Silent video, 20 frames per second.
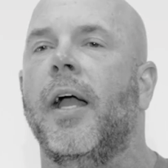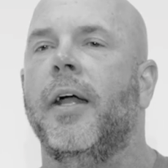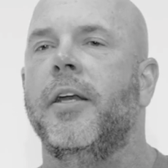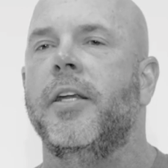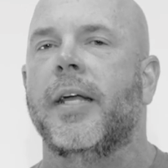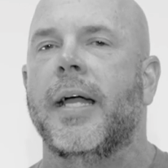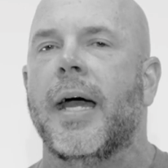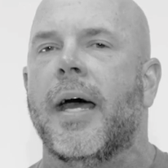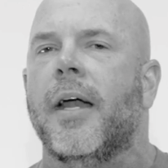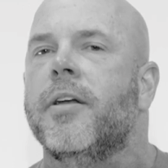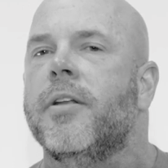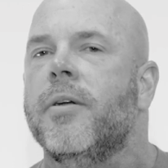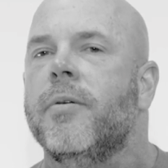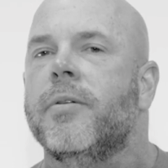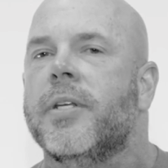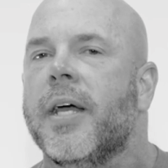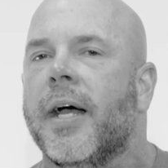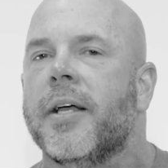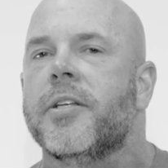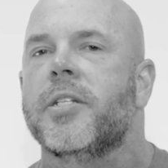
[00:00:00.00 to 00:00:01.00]
And you got to do
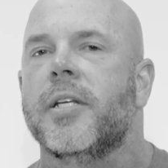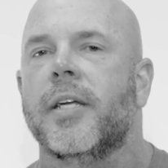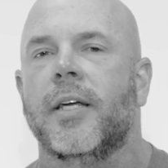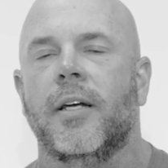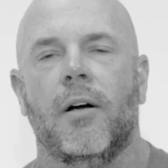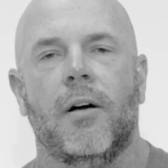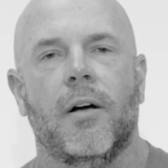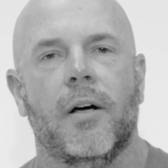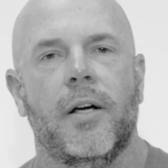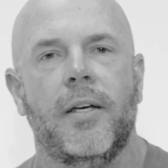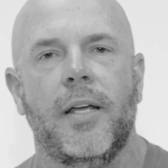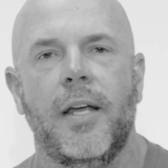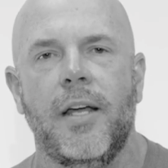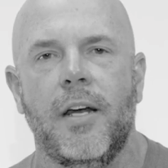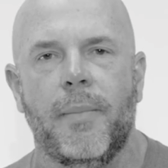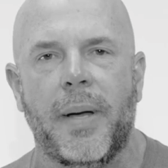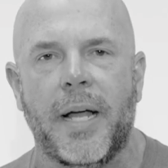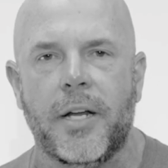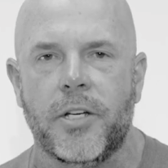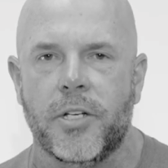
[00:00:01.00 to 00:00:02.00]
testing and R&D
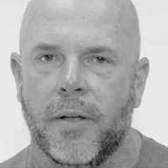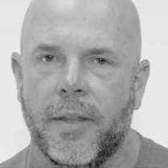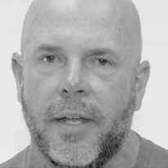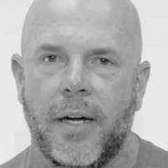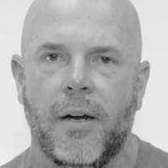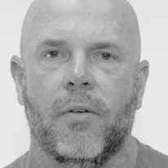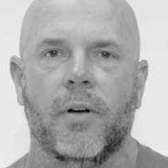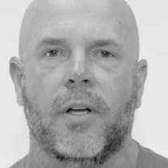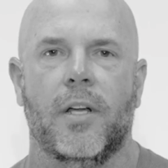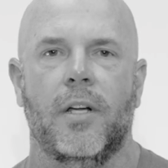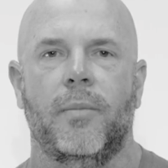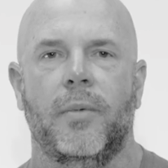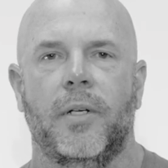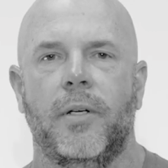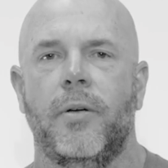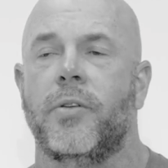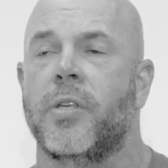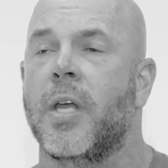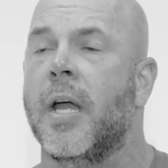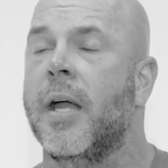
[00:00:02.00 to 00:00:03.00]
to make sure they don't come
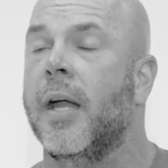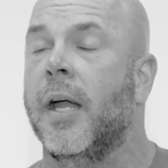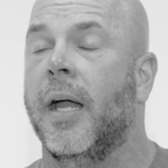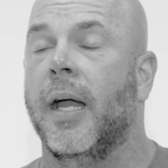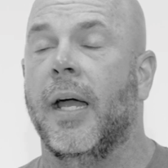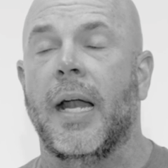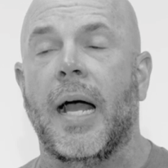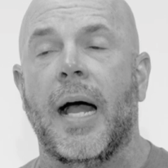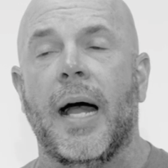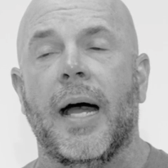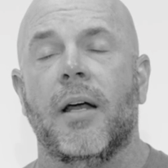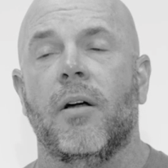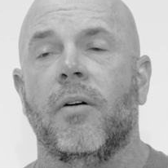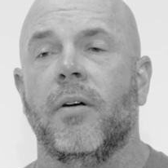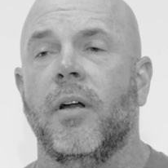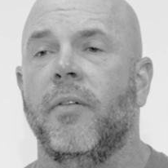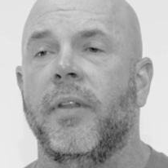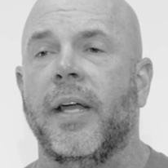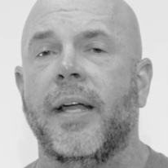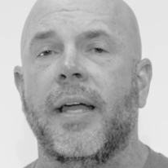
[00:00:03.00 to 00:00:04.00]
loose. And I don't
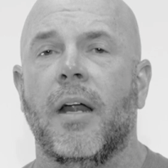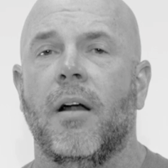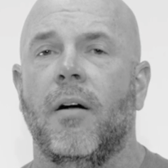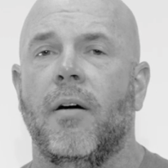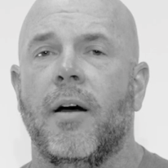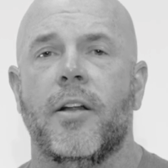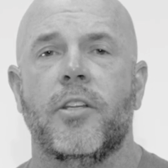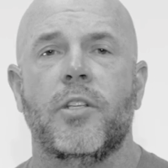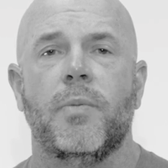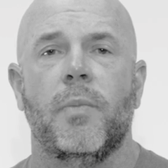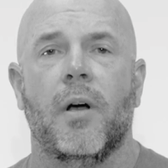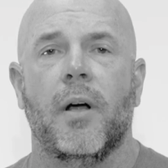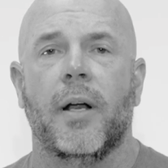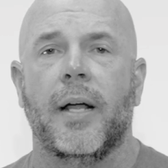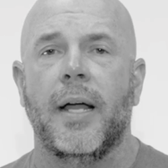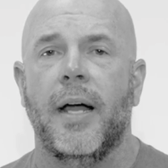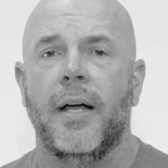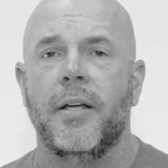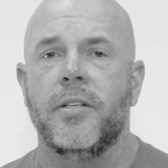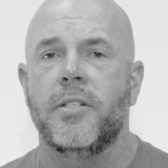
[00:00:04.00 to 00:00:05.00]
know, they got a lot of smart
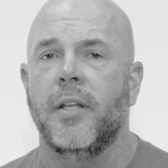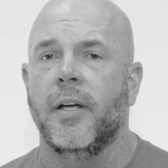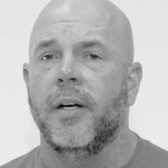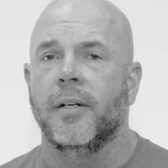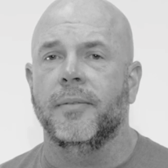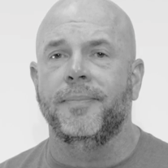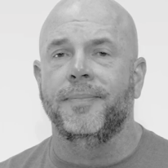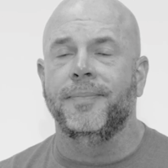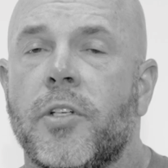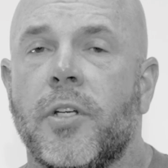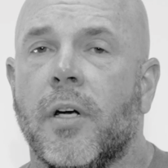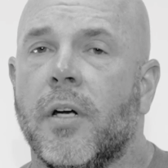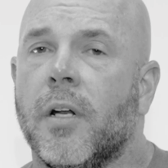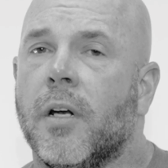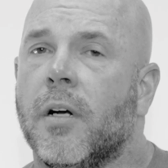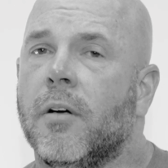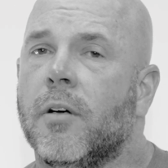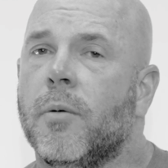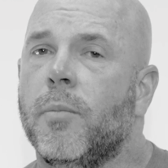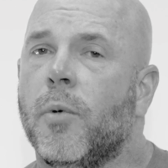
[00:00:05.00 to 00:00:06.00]
guys there. Should have
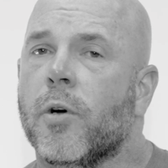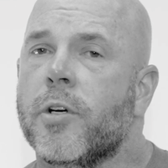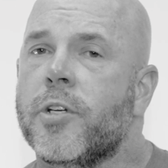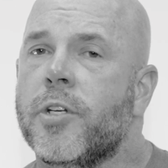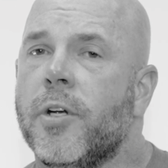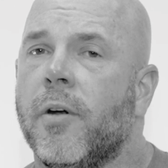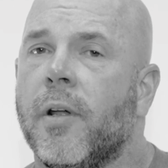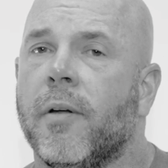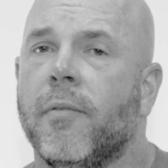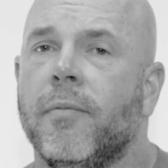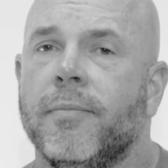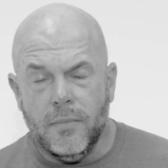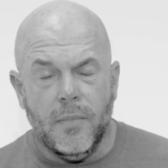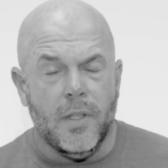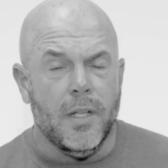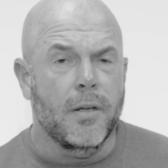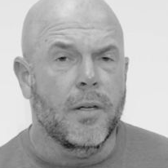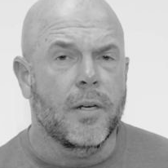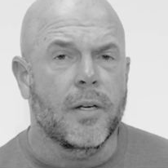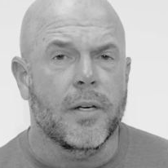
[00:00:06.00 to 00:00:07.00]
done a little more shooting.
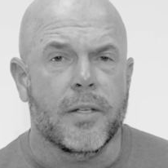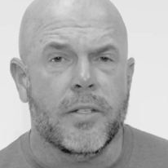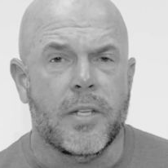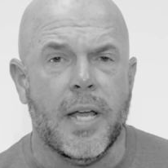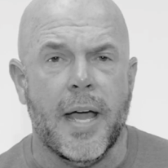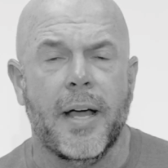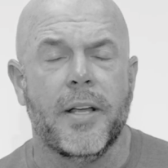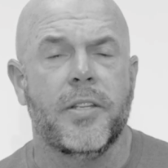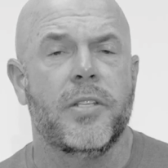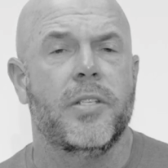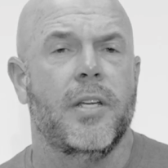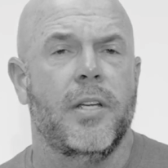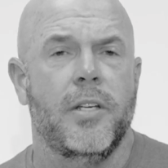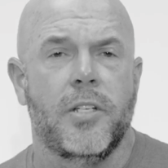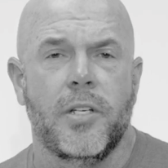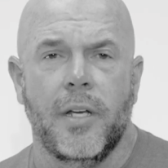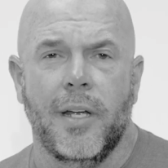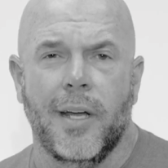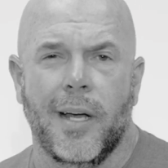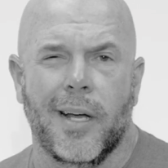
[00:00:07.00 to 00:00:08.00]
Could just ask
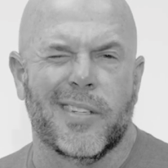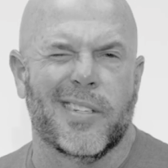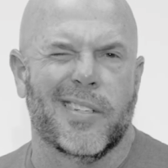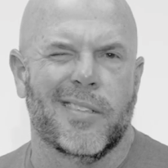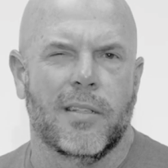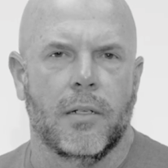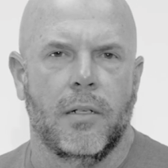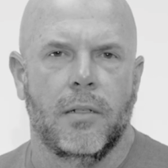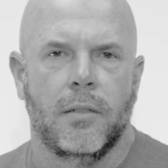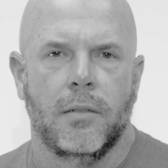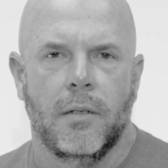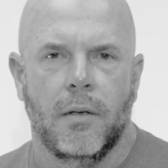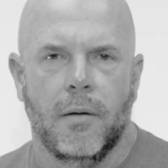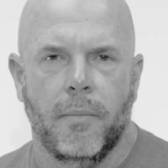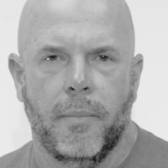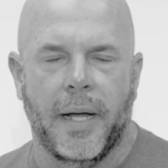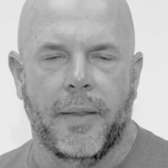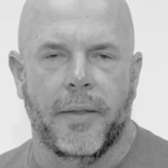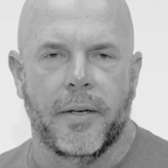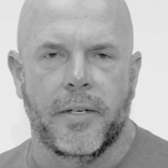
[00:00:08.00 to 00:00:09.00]
CGS
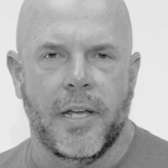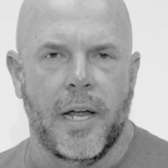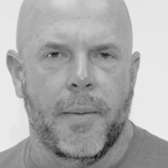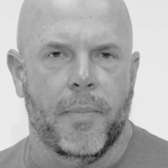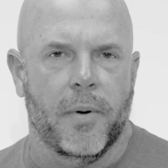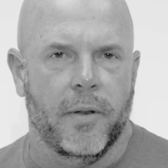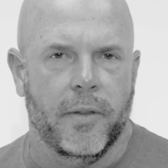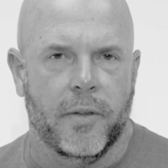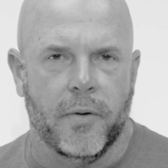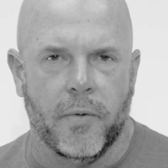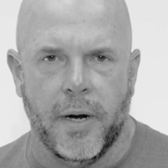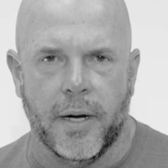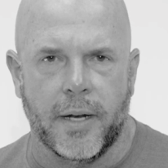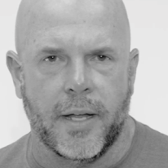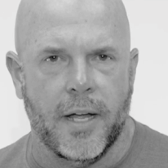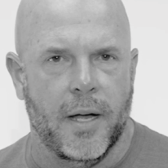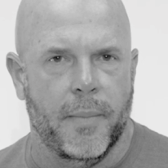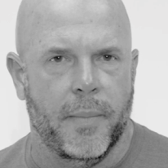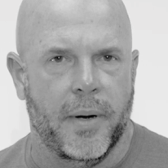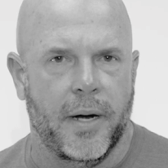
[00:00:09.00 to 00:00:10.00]
about the taper and thread
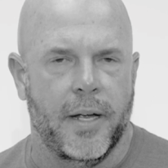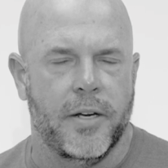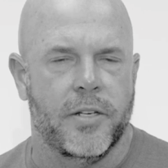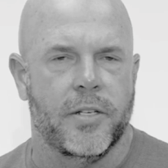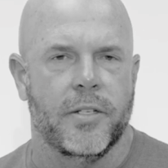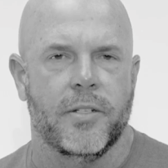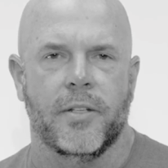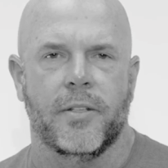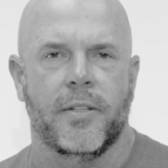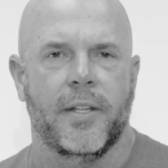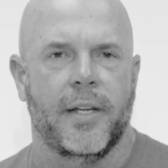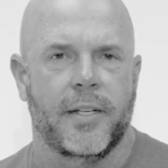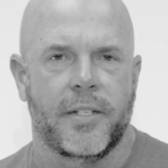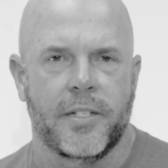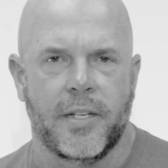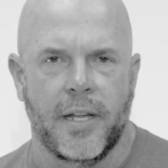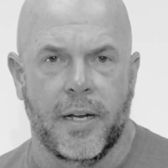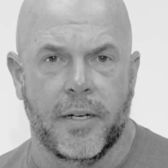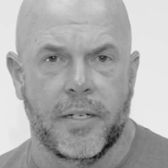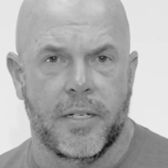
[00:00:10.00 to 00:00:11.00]
combinations and things
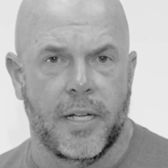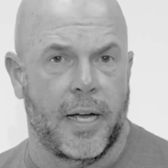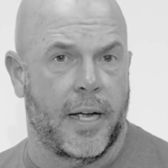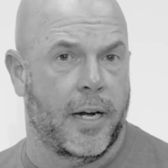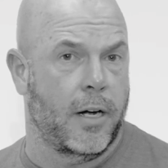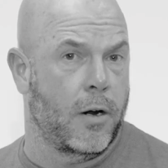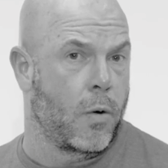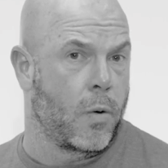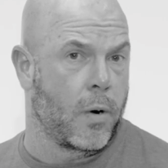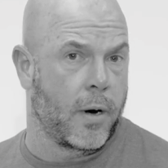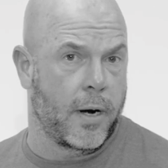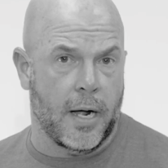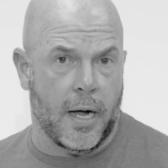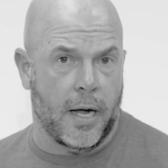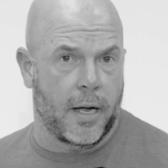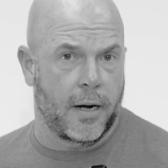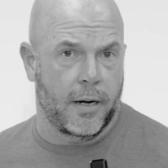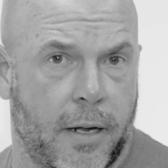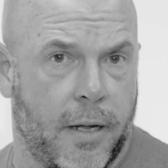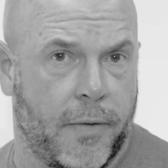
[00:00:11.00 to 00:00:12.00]
staying tight, or
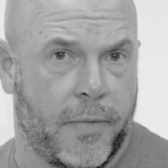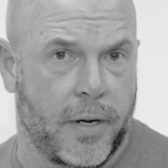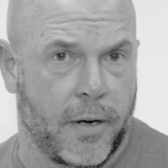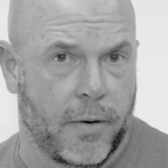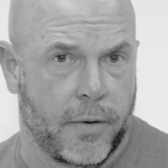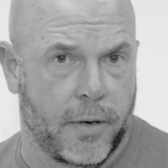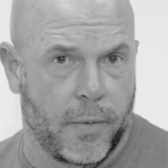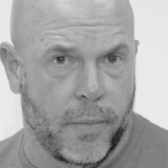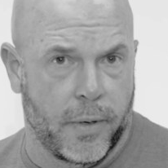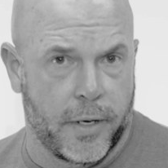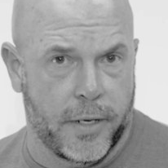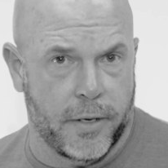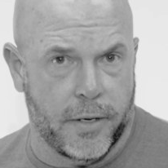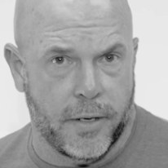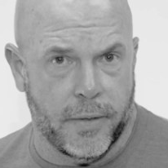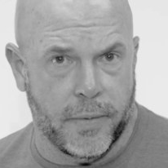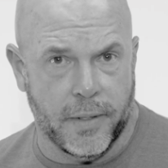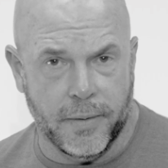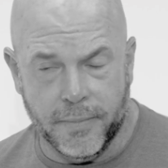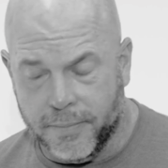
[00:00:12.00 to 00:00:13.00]
not if you don't know what you're doing.